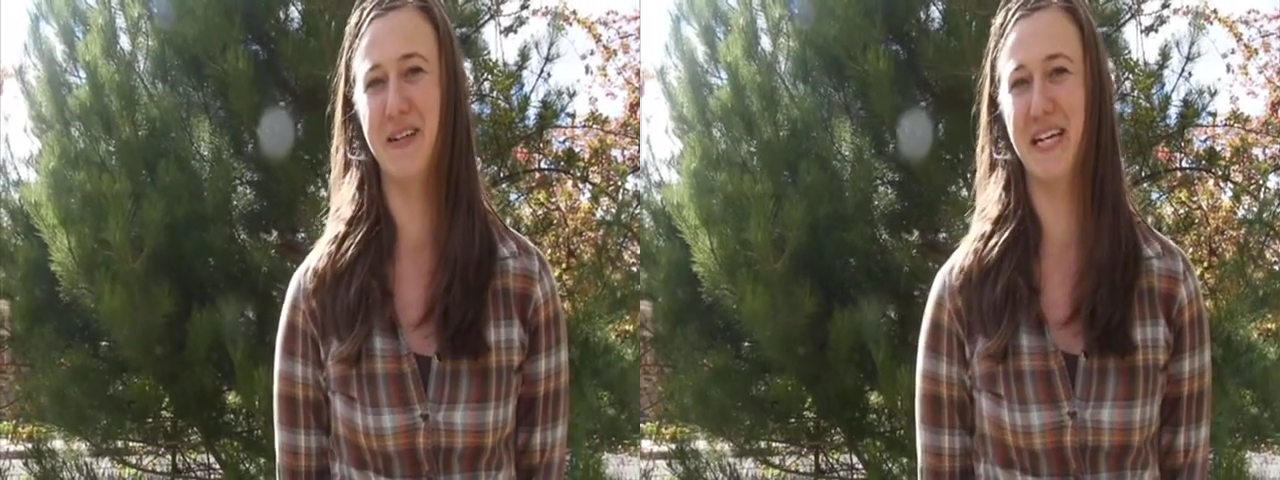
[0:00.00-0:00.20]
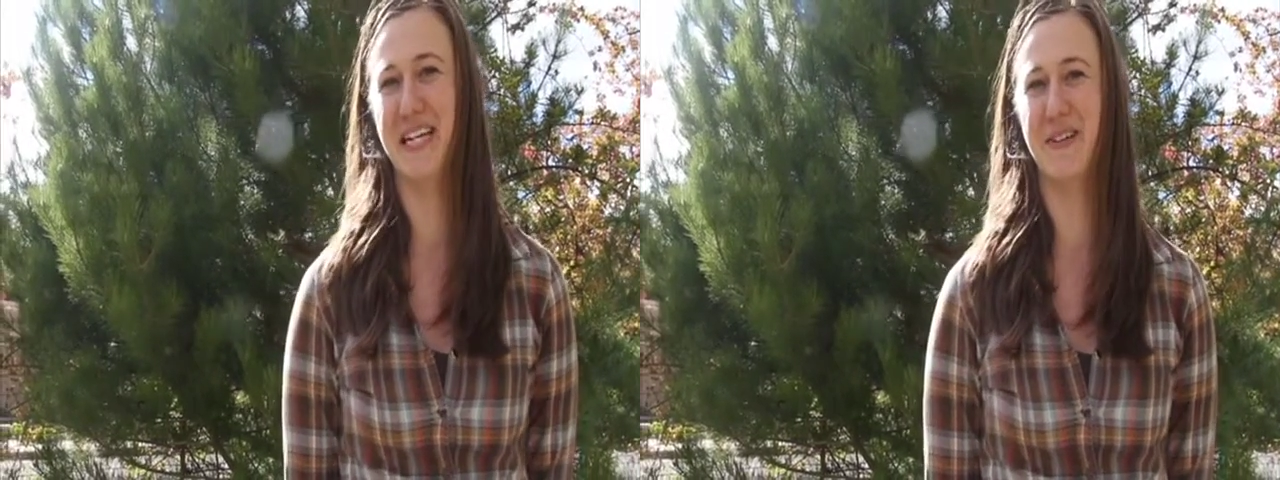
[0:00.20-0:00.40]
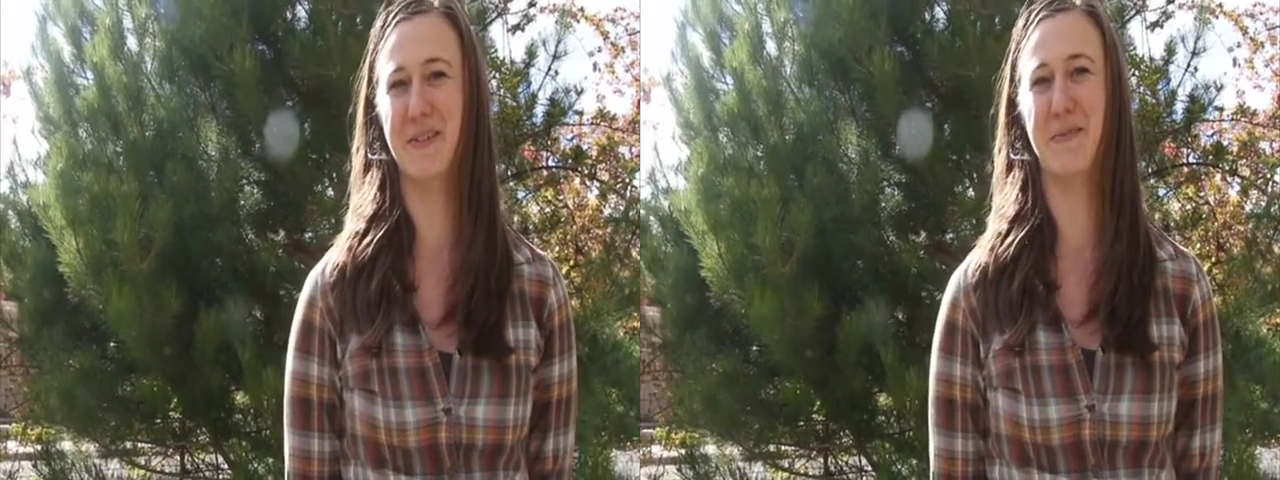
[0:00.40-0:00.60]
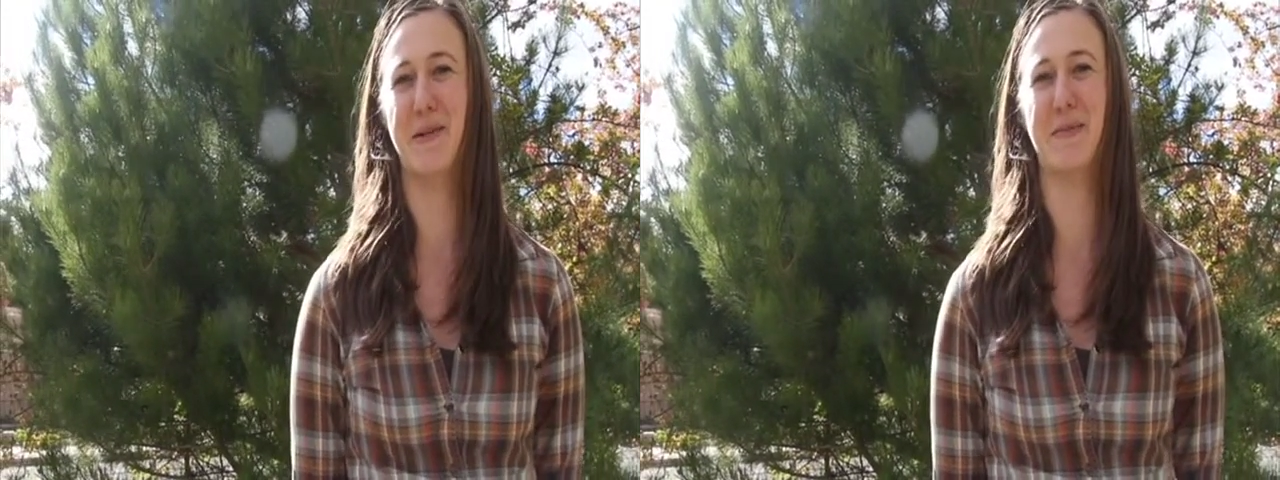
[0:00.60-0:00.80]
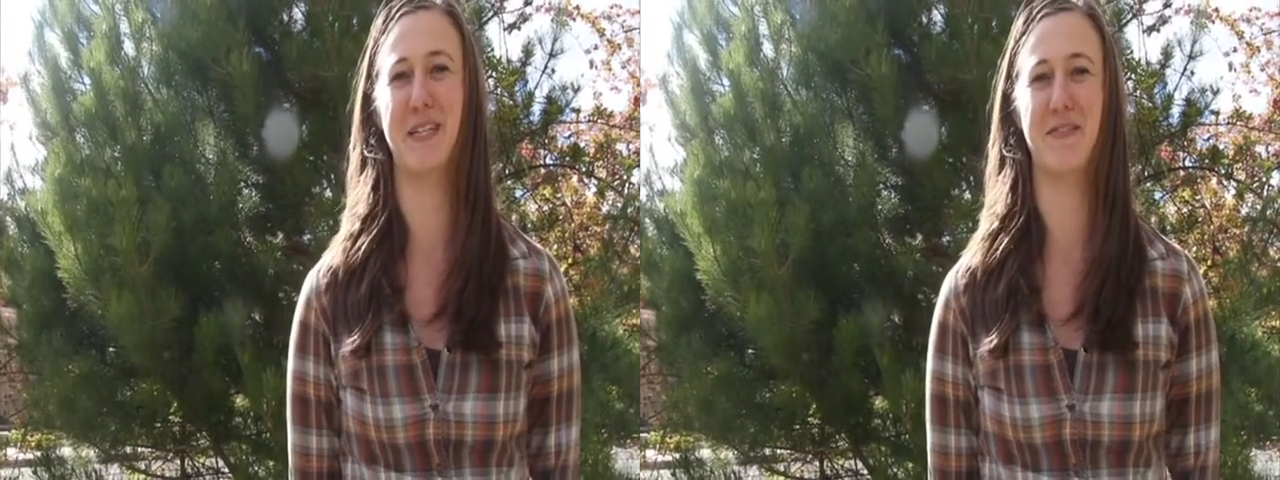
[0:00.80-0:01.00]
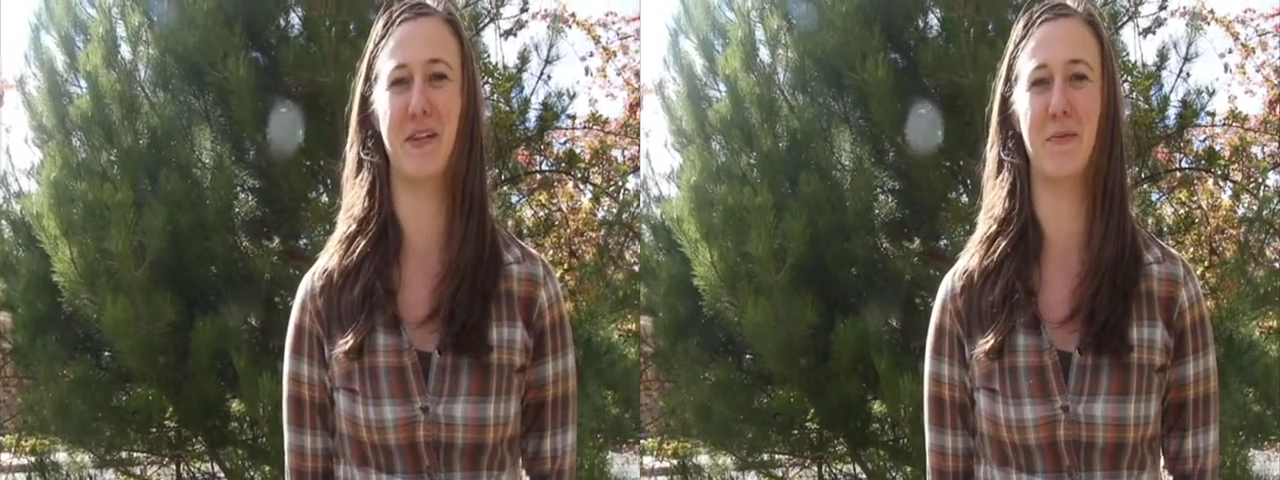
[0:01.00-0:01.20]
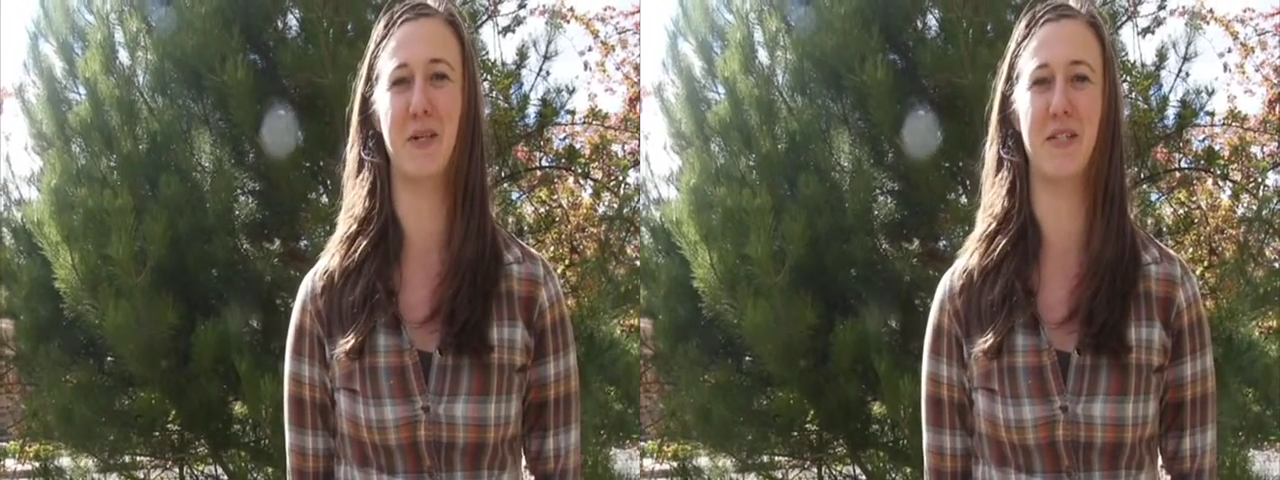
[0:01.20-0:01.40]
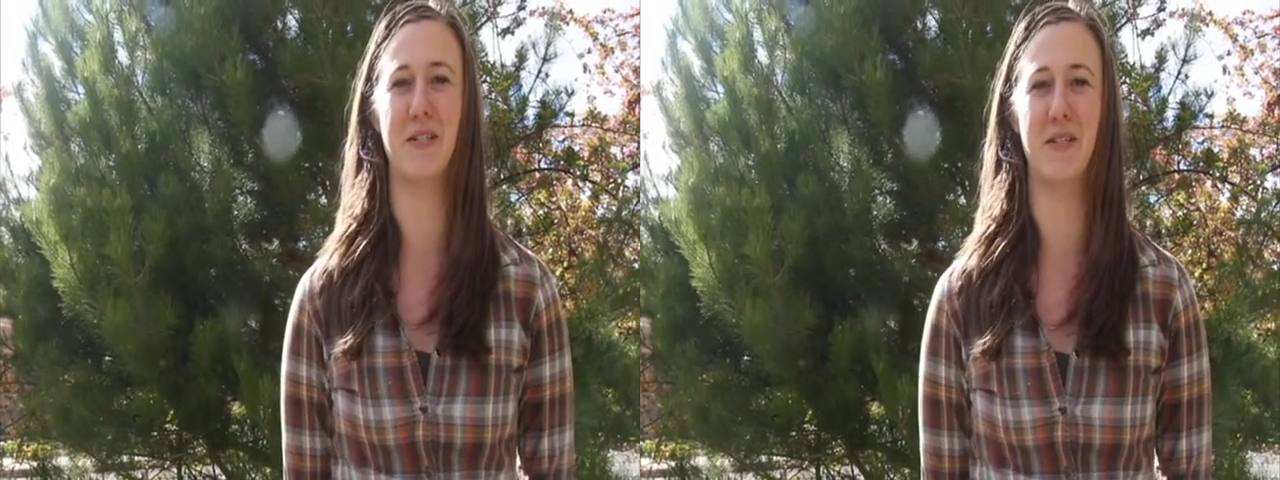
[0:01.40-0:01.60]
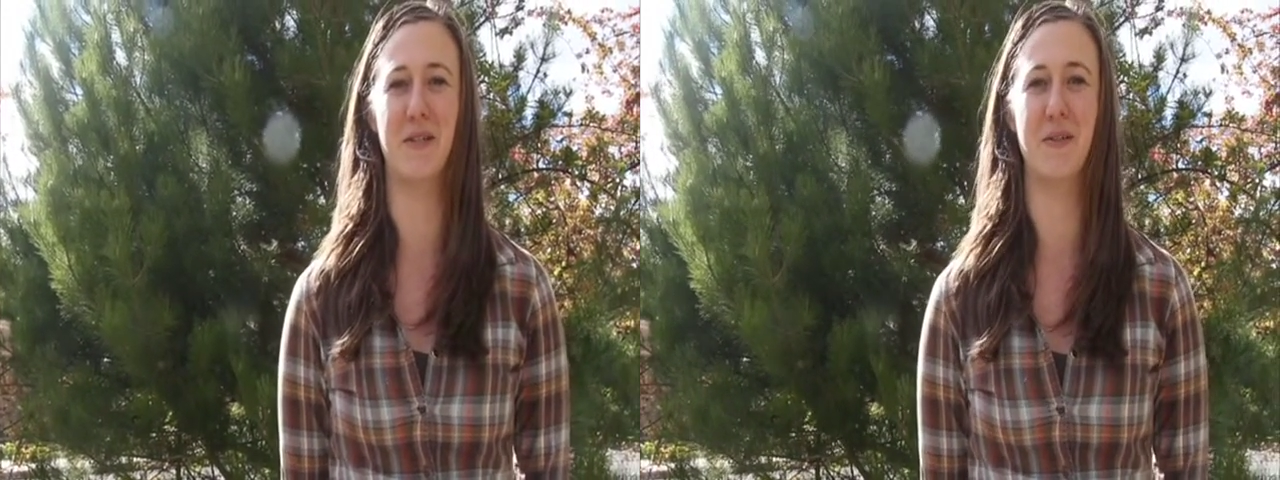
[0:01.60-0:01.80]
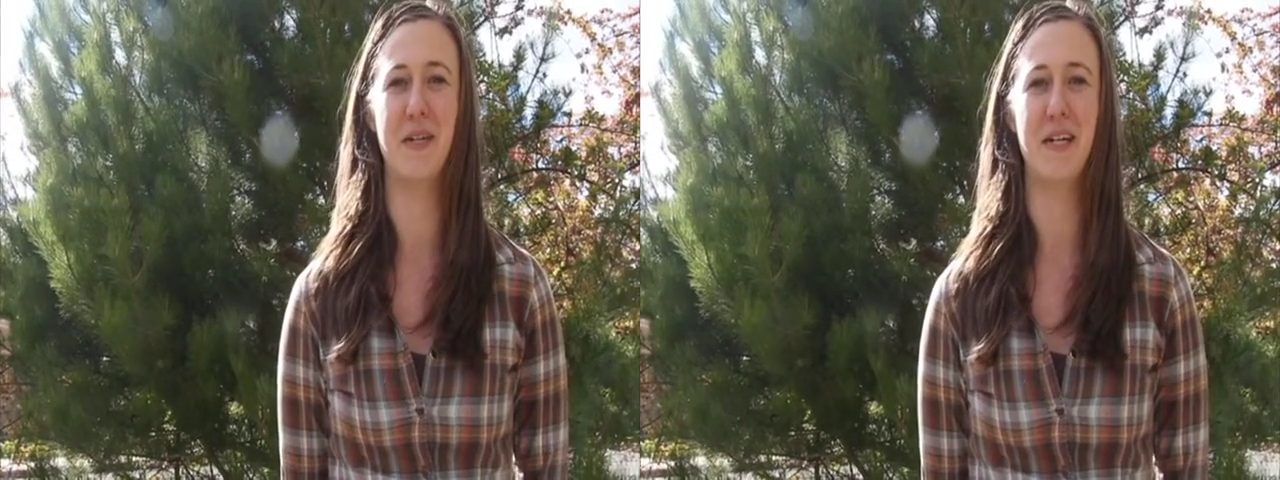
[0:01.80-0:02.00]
Dominican Republic if I wanted to